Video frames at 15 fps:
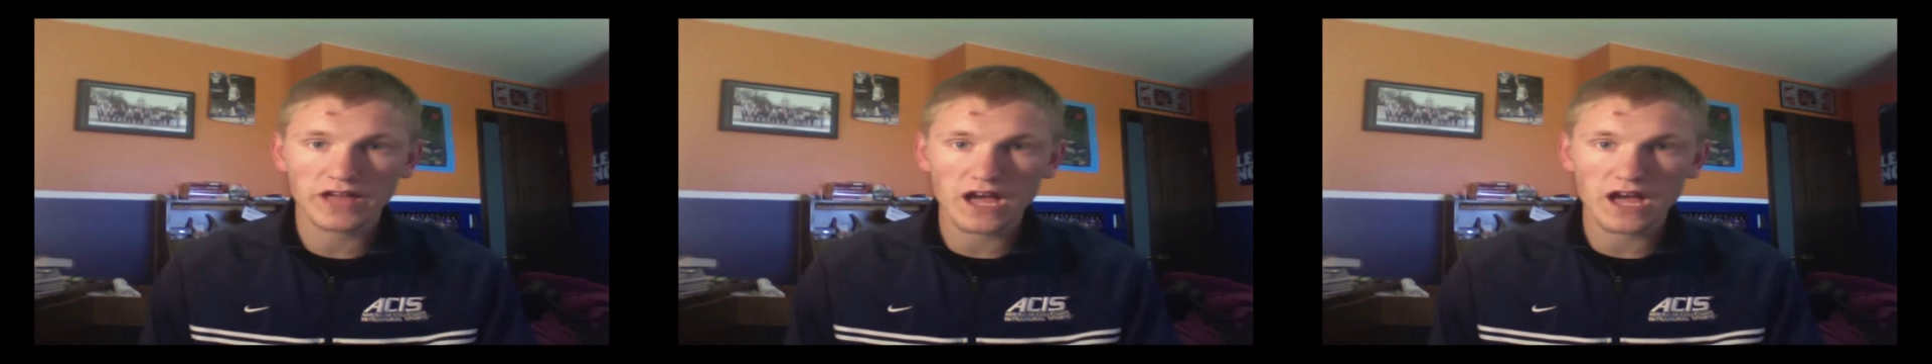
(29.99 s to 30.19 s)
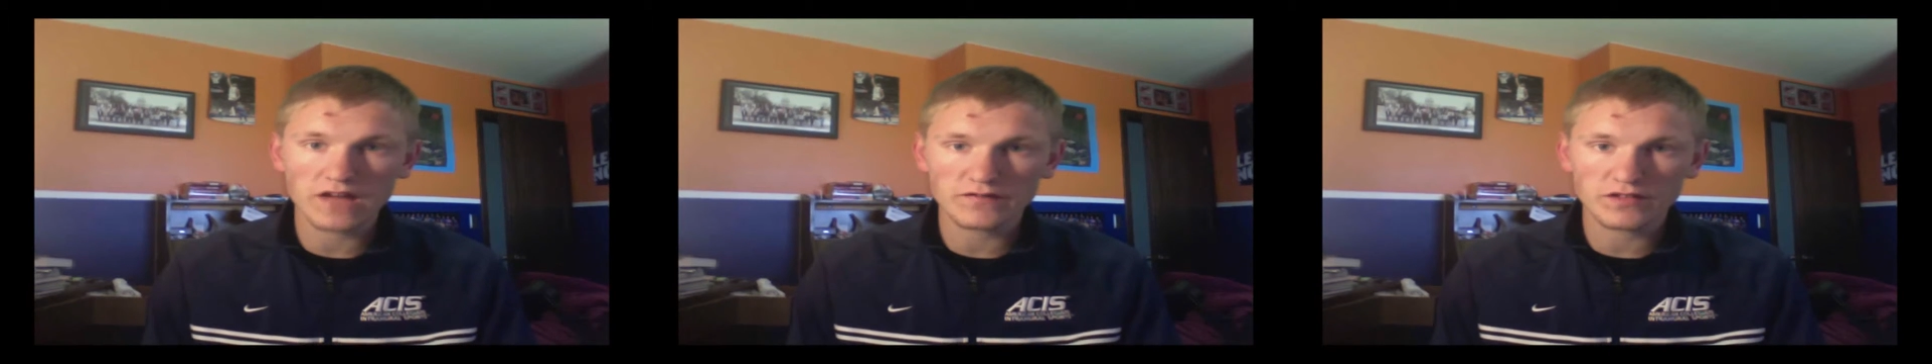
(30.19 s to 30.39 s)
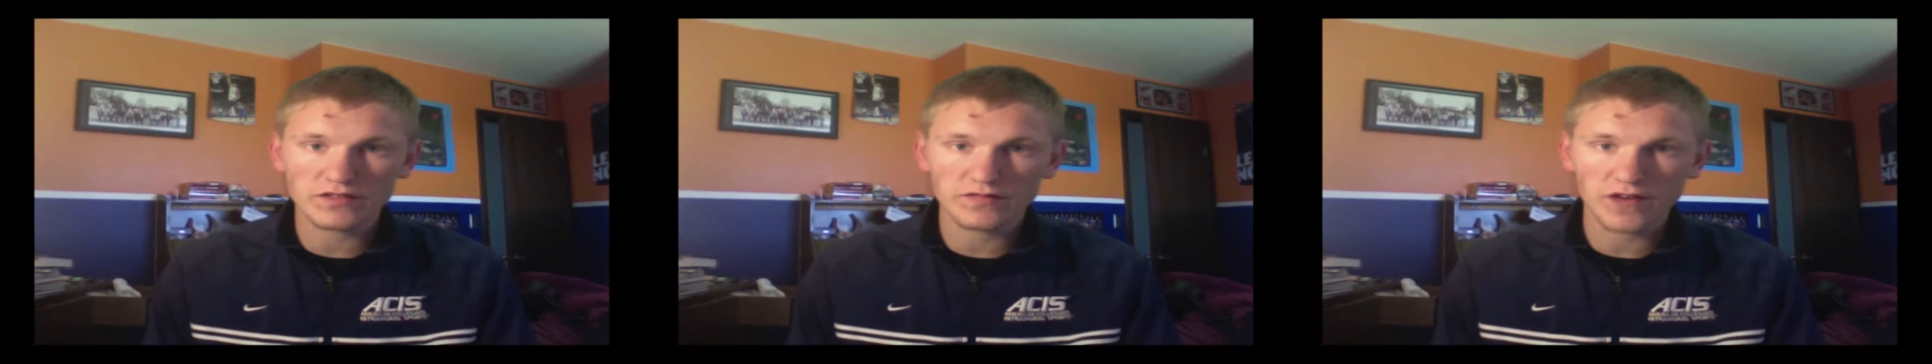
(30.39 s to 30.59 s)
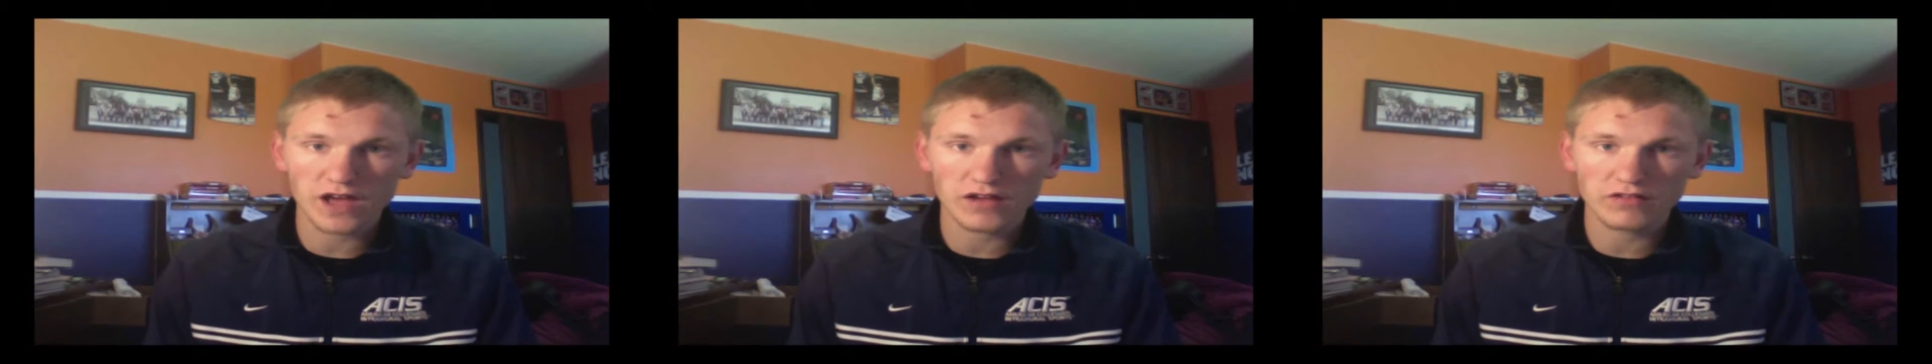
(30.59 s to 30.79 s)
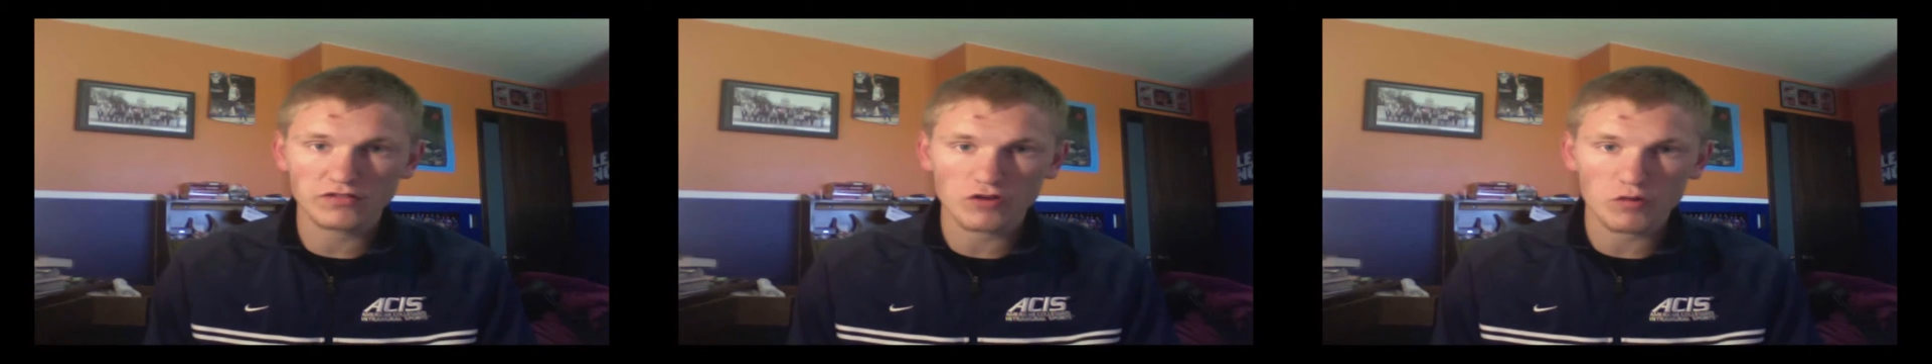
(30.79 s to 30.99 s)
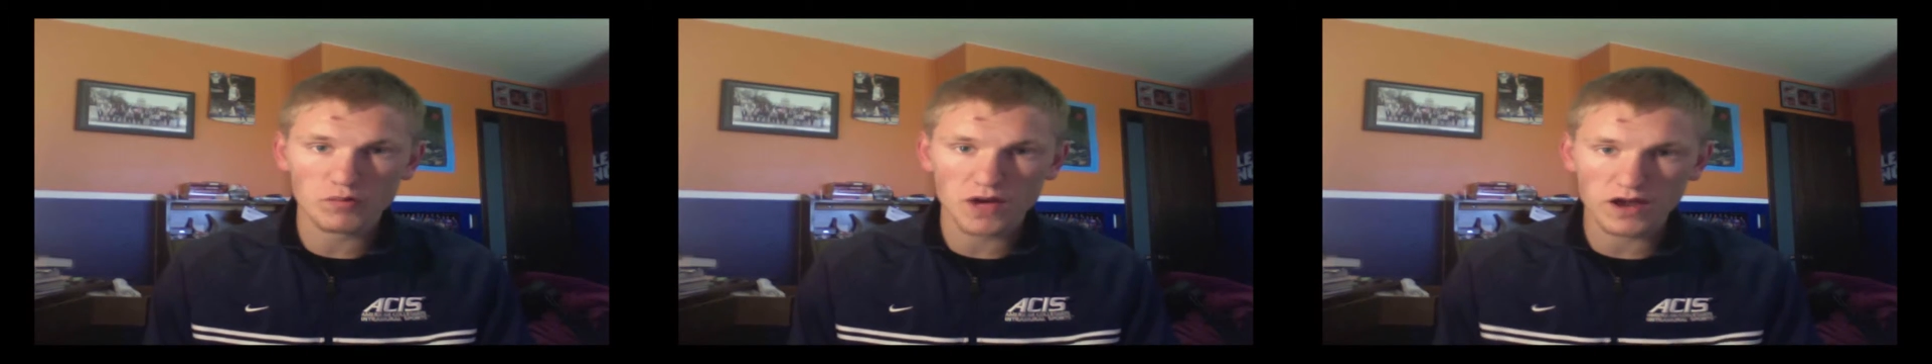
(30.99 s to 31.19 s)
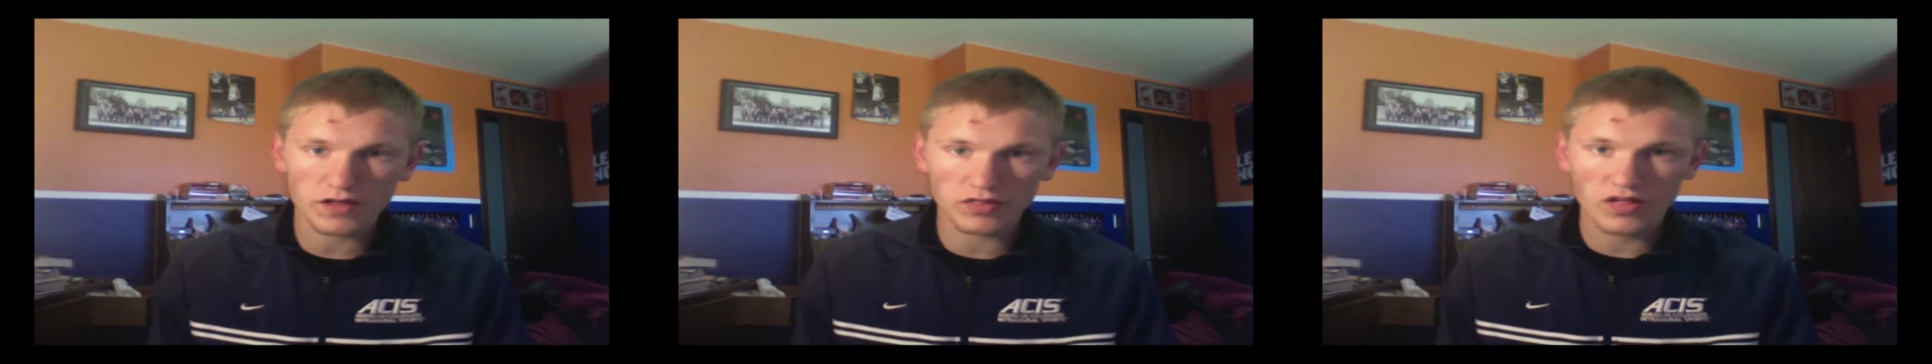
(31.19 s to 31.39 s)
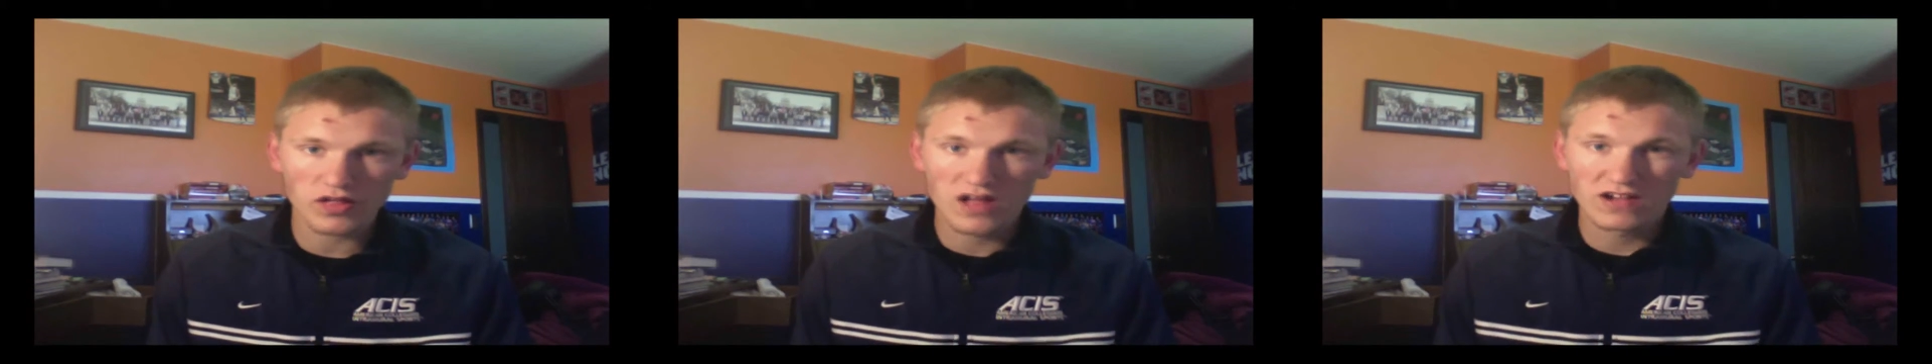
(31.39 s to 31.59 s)
The conference finals are upon
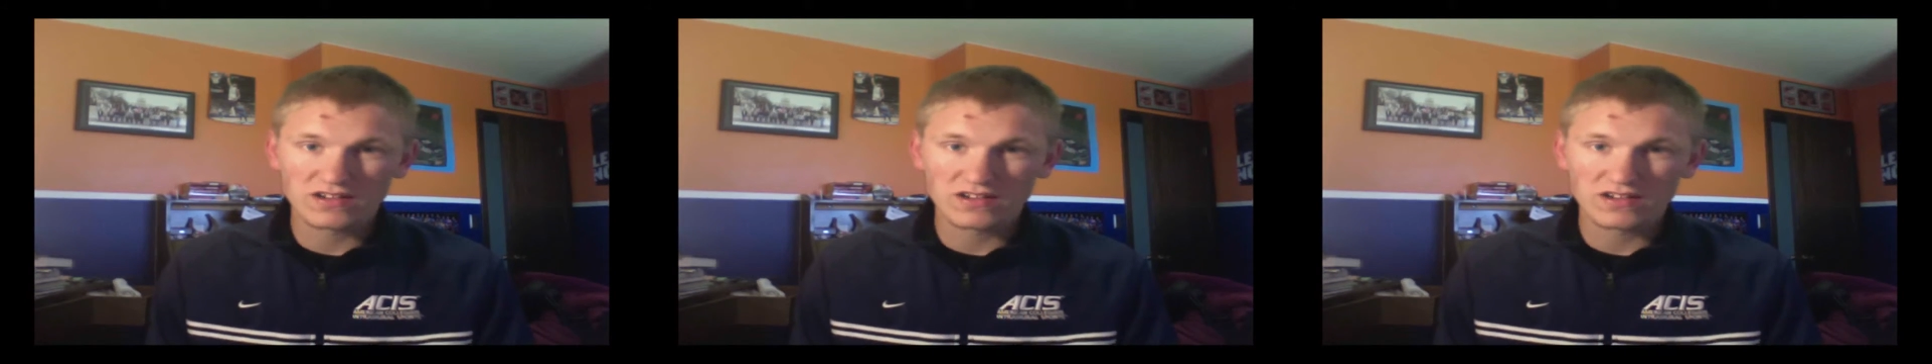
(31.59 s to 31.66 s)
us.